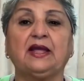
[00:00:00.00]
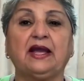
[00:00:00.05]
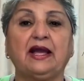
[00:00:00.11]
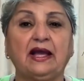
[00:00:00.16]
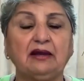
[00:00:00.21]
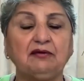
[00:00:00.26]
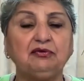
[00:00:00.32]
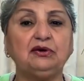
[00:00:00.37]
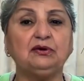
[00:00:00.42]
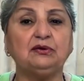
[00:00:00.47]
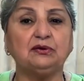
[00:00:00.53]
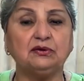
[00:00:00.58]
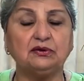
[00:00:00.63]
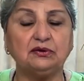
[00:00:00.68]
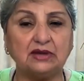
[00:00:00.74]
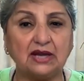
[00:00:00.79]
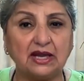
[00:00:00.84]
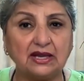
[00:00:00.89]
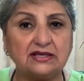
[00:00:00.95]
have
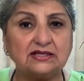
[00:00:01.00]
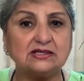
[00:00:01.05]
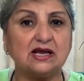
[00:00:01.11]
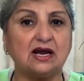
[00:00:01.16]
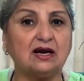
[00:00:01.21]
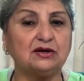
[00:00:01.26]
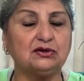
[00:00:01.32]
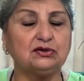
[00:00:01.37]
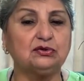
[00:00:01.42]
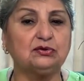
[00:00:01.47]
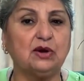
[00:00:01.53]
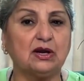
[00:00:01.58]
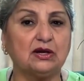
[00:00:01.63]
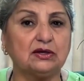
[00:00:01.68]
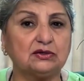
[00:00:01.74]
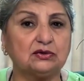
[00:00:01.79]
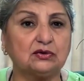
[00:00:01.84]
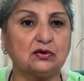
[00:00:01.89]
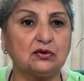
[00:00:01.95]
a nice
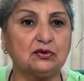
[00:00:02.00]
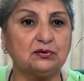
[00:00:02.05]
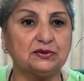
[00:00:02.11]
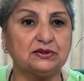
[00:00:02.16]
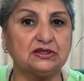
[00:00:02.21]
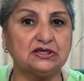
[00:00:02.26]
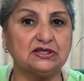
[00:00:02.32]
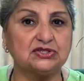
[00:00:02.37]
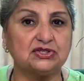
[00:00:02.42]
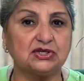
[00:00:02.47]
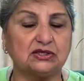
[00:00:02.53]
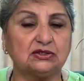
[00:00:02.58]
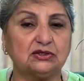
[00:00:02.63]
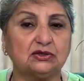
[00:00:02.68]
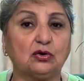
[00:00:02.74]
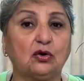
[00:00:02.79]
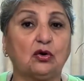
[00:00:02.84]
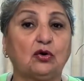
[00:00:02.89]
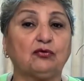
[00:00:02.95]
heart-to-heart talk with each
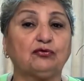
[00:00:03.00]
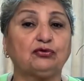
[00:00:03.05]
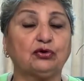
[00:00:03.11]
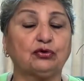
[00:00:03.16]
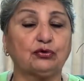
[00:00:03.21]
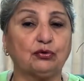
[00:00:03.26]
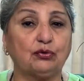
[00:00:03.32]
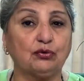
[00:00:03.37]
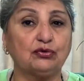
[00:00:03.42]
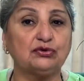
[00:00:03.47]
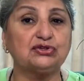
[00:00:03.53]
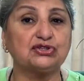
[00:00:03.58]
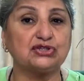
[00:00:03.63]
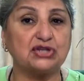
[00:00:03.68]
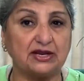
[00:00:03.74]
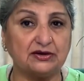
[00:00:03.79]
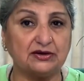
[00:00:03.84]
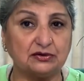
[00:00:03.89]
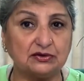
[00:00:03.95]
other of your own
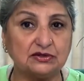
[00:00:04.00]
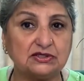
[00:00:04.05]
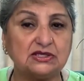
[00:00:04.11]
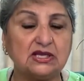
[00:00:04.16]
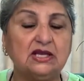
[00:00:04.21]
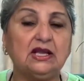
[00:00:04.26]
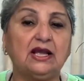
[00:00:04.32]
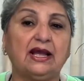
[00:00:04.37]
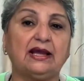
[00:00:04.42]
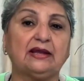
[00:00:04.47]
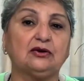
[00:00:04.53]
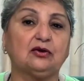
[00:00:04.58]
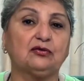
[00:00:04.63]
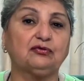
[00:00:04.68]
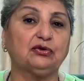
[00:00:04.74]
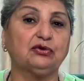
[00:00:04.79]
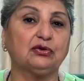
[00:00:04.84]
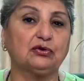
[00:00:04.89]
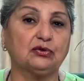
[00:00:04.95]
shadows and
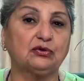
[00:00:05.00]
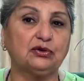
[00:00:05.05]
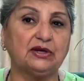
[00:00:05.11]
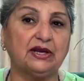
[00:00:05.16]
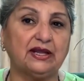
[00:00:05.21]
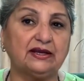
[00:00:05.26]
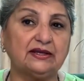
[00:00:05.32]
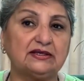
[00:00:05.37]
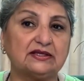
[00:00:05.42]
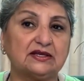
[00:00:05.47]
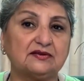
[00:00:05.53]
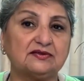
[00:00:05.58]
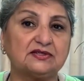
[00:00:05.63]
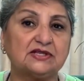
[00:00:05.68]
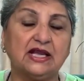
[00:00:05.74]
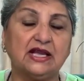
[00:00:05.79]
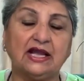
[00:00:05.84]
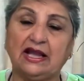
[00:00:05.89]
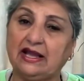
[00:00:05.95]
of your own
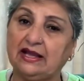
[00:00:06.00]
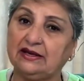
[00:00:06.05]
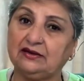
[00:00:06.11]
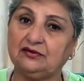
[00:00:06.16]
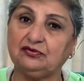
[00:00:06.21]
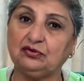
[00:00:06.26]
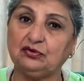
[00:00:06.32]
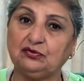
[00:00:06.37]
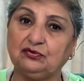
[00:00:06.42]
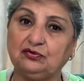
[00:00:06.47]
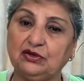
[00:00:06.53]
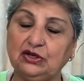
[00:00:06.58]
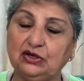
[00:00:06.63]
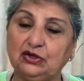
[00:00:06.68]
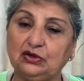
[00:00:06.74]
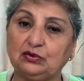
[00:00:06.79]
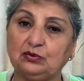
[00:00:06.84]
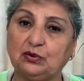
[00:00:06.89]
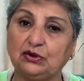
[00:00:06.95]
negatives. And if you feel
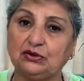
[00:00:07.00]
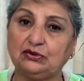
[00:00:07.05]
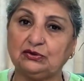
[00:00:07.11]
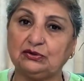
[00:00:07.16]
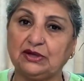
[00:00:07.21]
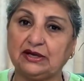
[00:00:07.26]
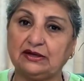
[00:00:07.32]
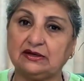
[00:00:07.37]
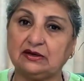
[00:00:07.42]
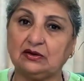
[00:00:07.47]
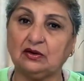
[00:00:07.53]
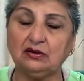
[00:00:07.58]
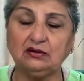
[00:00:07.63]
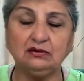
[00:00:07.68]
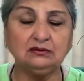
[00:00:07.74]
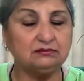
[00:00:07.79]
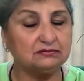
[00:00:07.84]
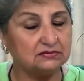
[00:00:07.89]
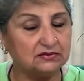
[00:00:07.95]
you want to get
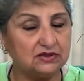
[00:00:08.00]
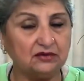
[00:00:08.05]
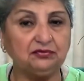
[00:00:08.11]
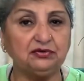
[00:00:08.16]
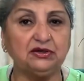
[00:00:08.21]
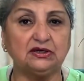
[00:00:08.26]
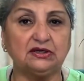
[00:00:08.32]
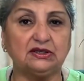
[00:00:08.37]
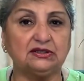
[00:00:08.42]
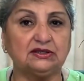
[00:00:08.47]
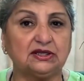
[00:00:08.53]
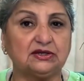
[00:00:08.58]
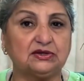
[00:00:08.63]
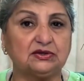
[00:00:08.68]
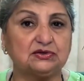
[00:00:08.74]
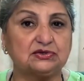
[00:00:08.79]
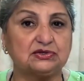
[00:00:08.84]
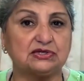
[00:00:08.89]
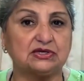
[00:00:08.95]
along, definitely
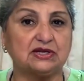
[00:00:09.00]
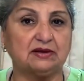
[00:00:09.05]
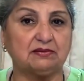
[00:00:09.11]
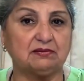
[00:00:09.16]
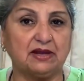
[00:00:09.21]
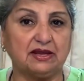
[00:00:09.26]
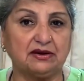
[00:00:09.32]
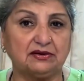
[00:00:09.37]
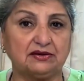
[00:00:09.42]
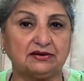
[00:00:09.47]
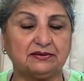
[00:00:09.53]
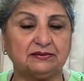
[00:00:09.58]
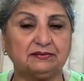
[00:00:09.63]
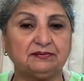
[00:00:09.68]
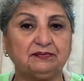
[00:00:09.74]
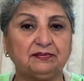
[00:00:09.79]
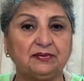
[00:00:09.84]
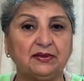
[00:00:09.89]
then you should get married.